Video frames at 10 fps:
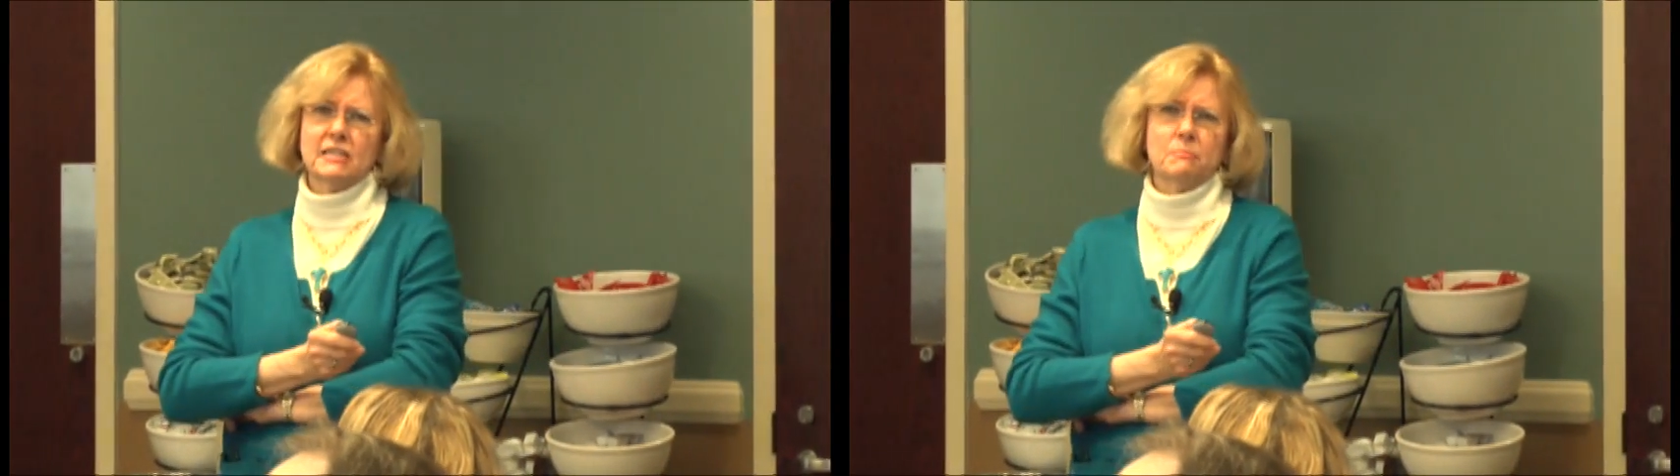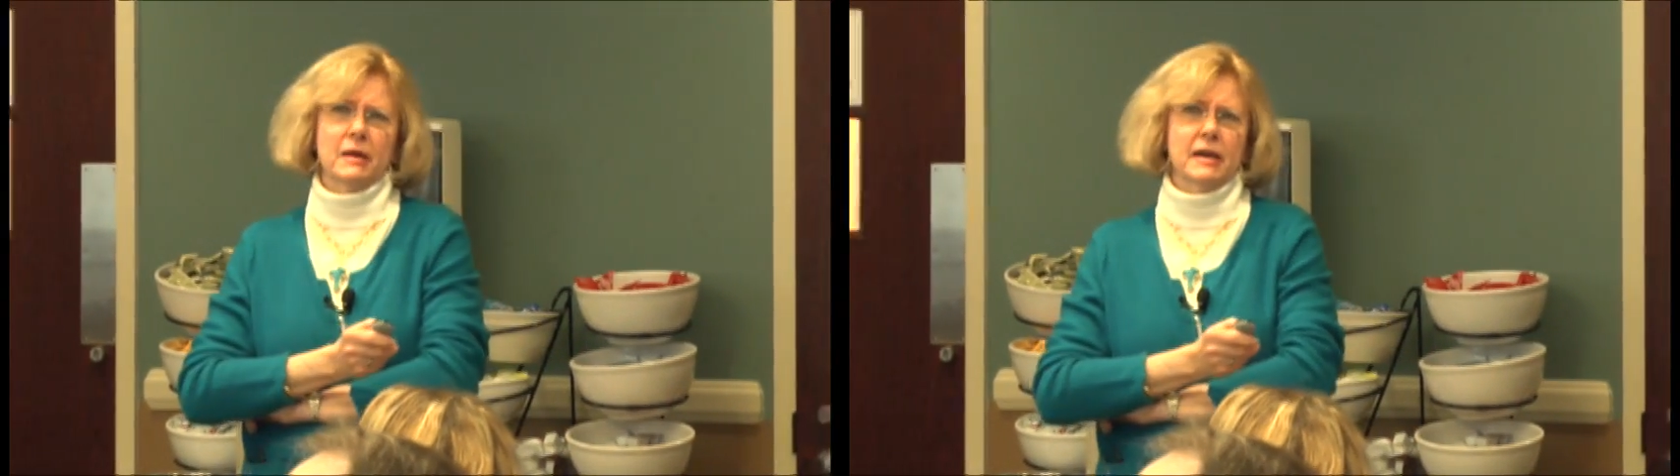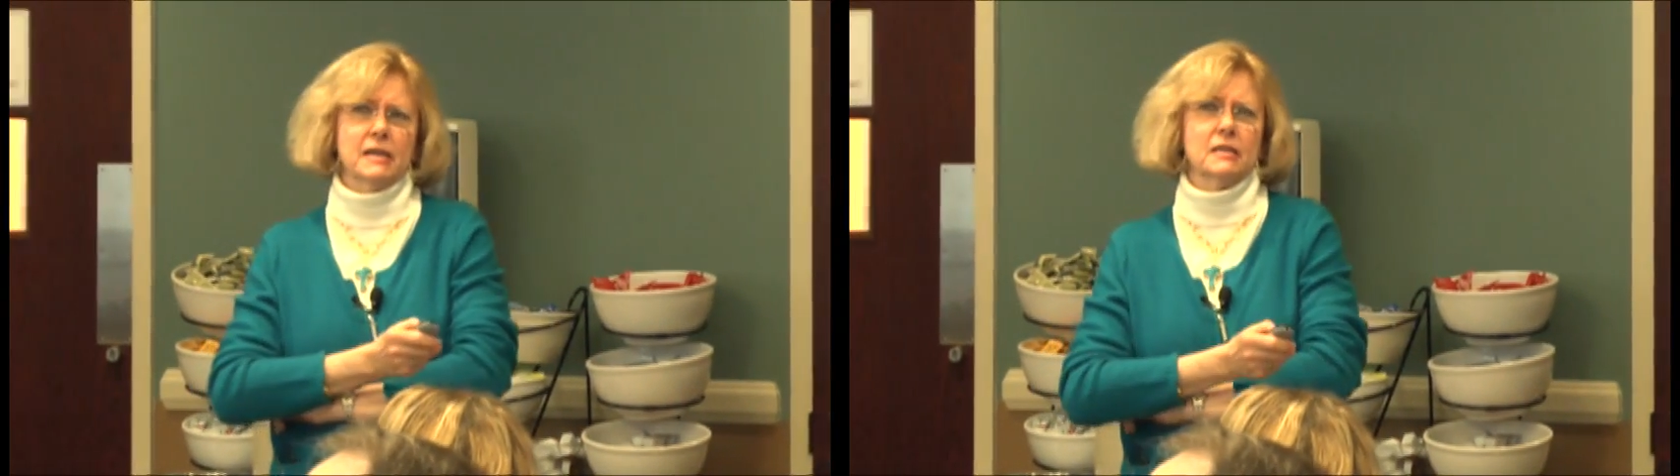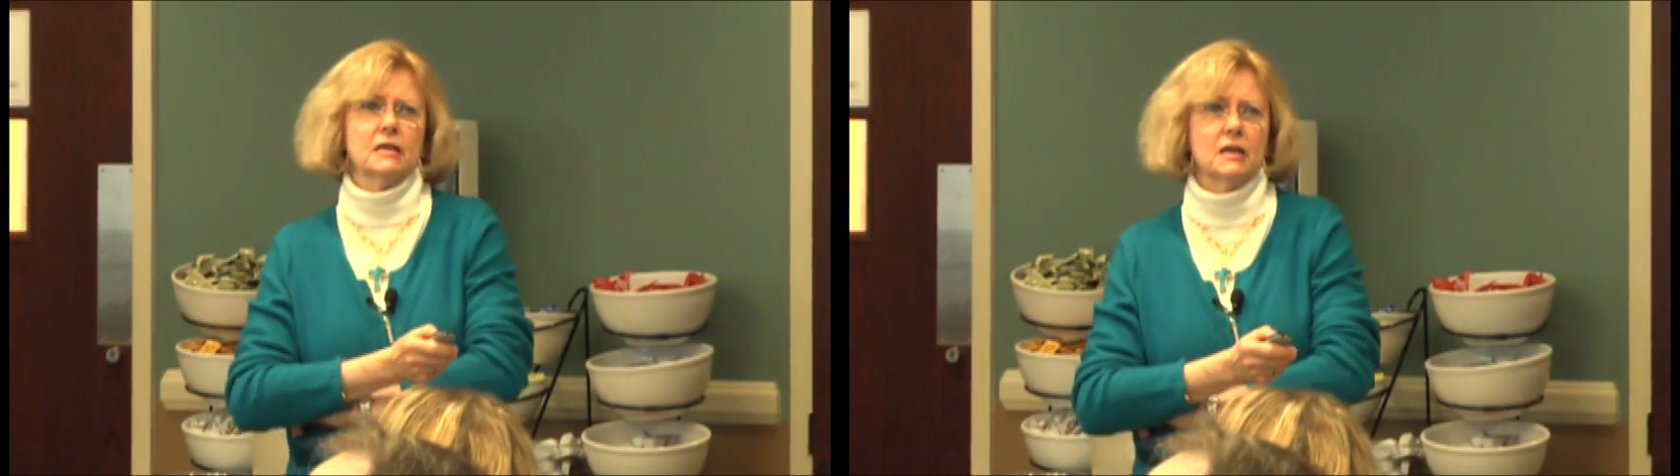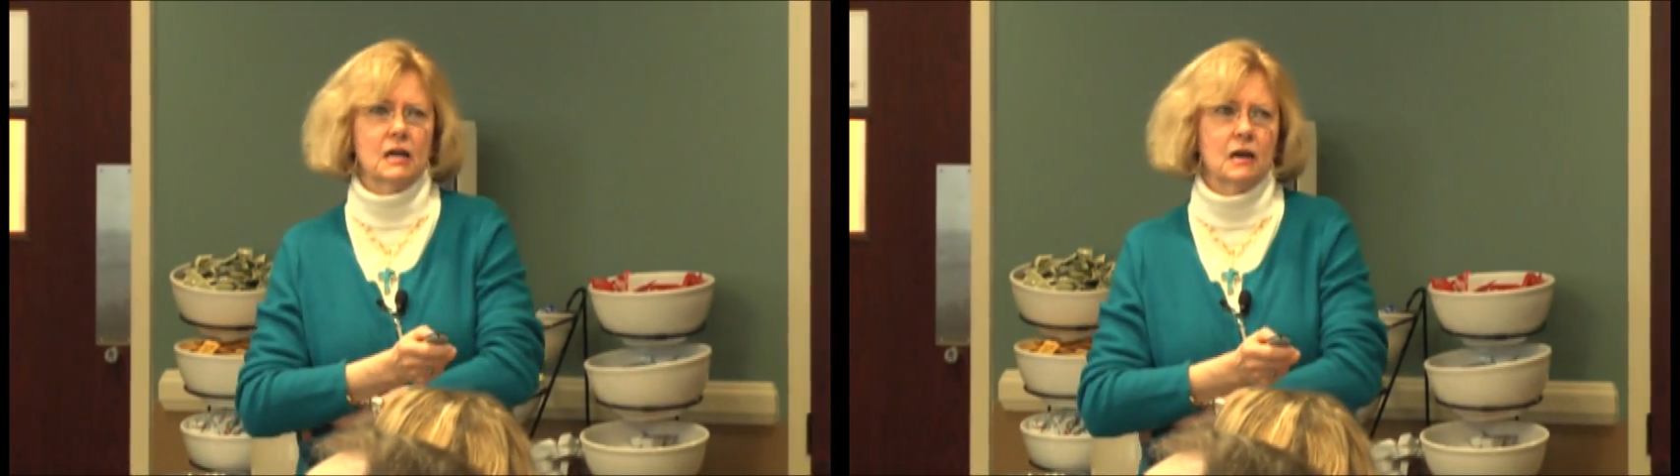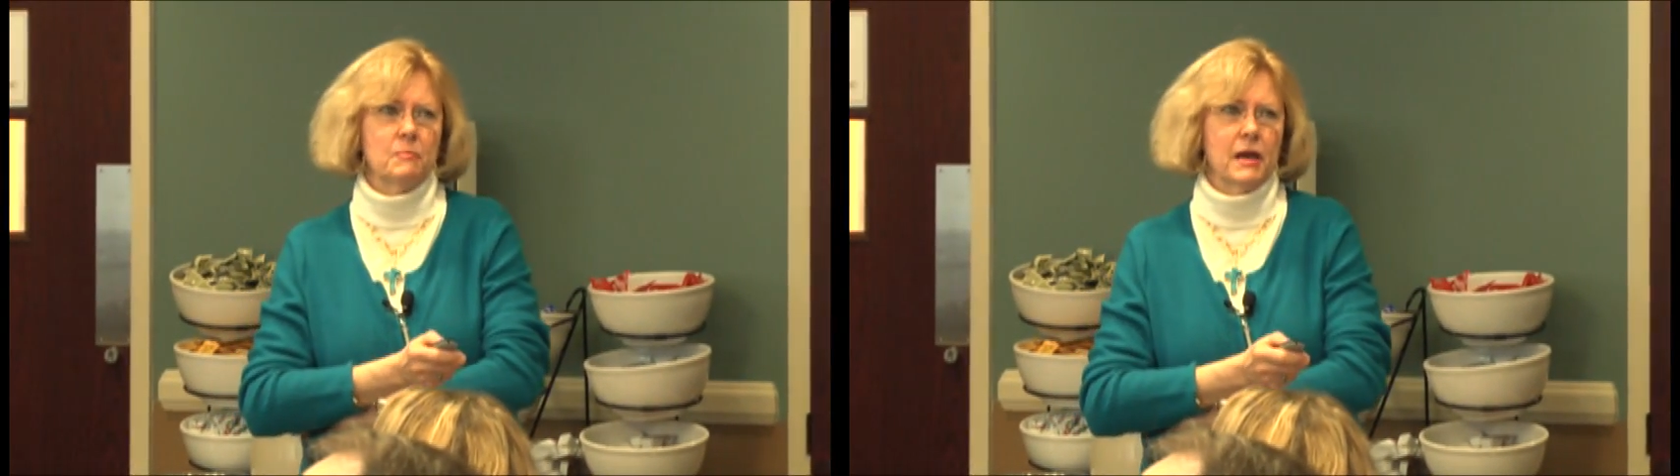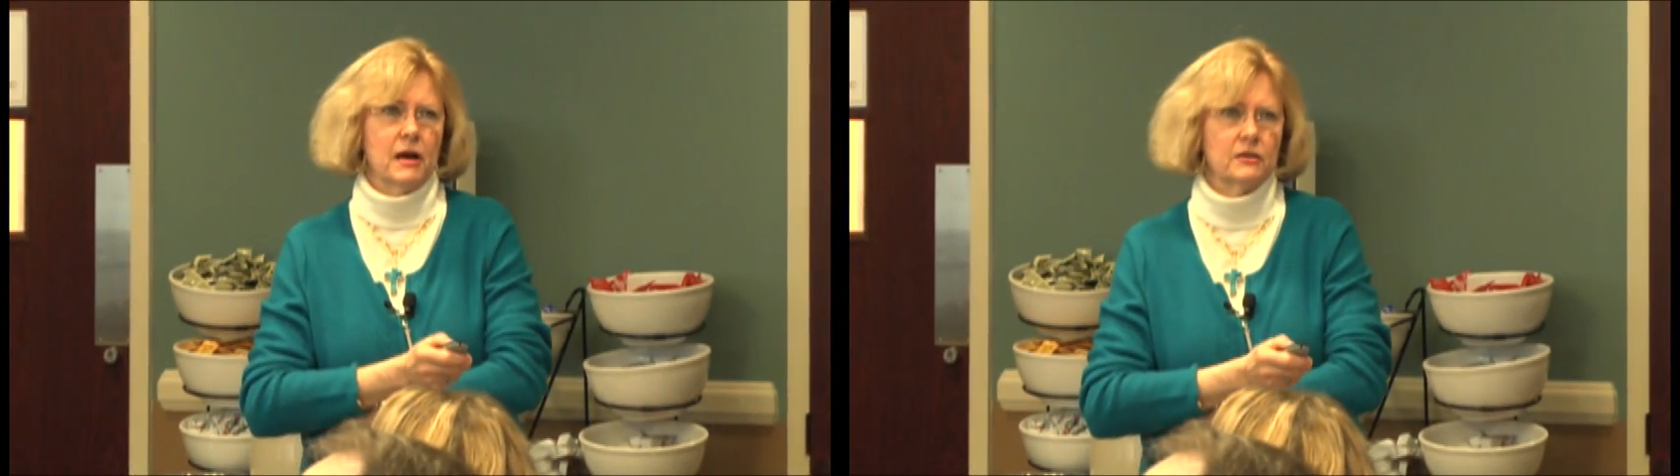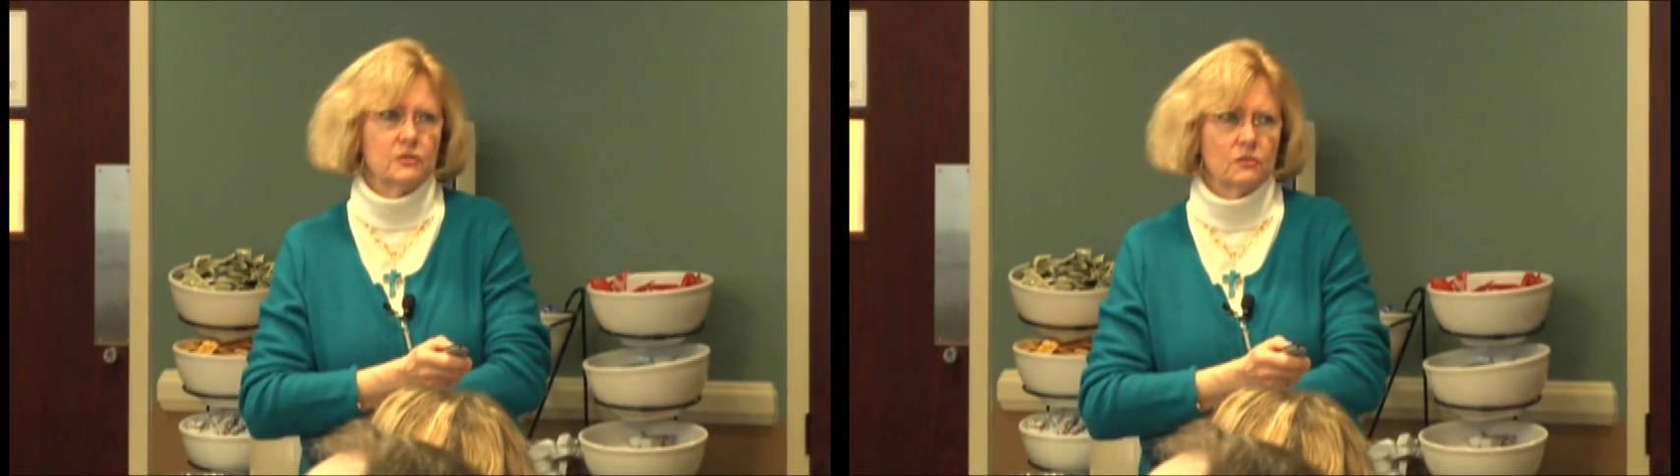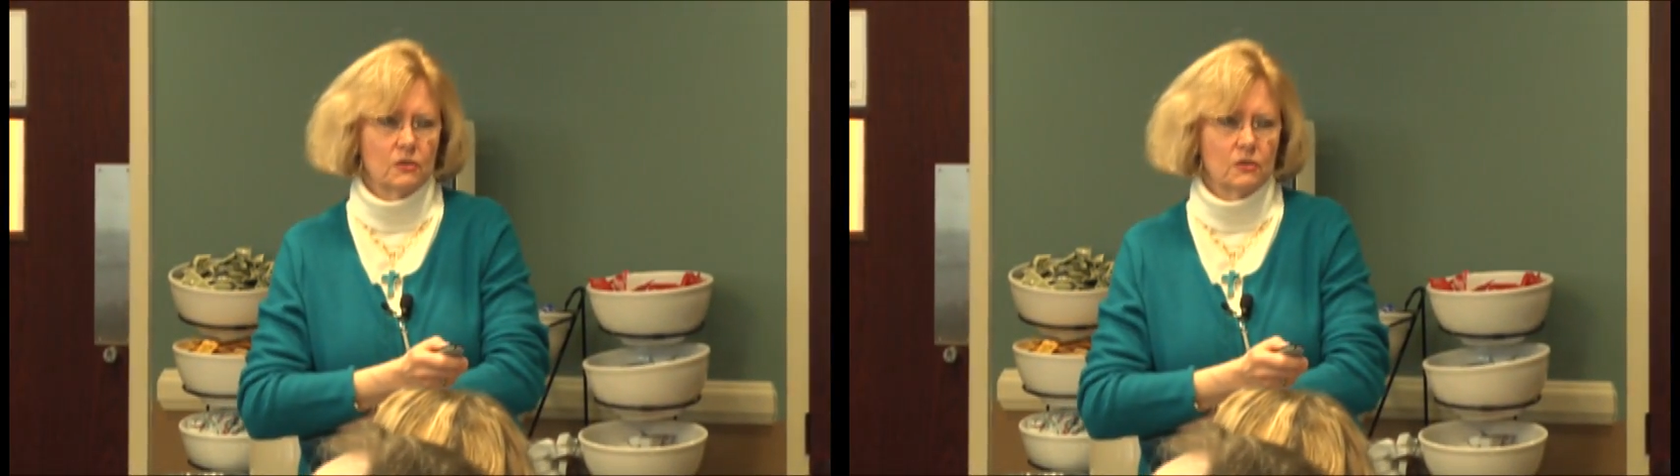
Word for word: debate about,